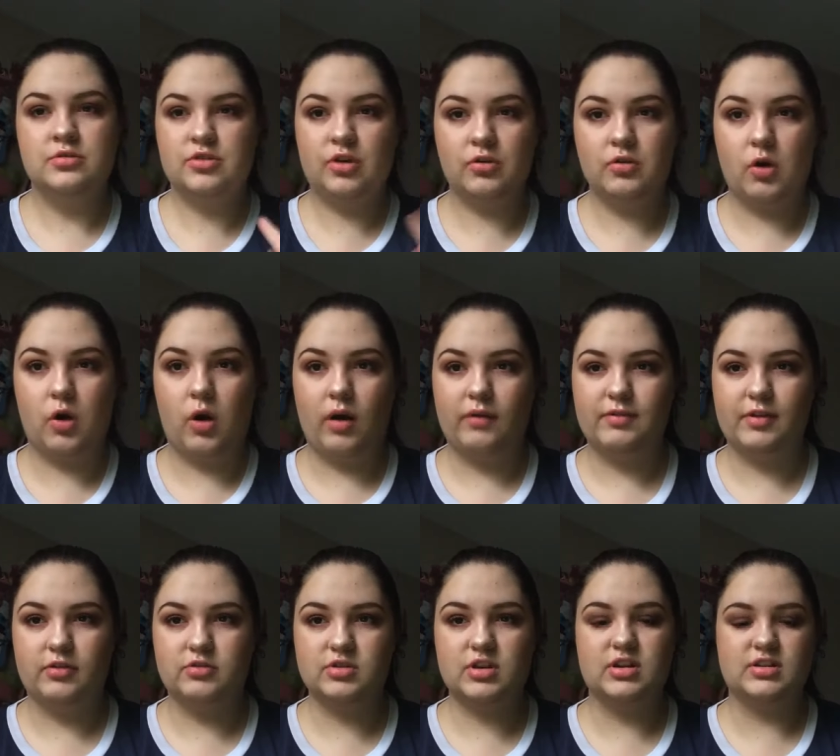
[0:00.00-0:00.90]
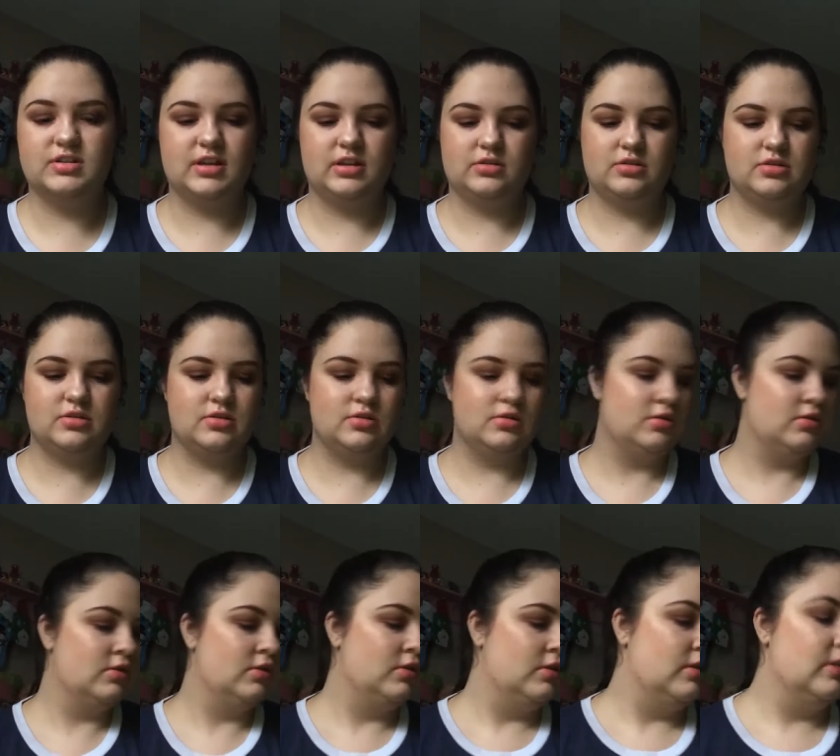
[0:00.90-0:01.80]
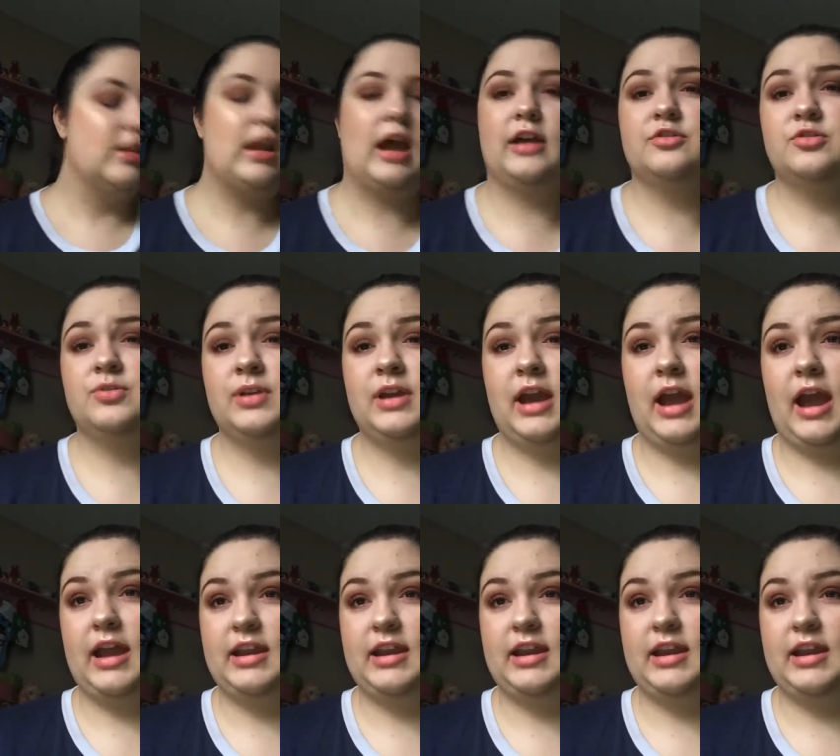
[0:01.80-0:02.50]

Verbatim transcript: don't go off those because it's not doing it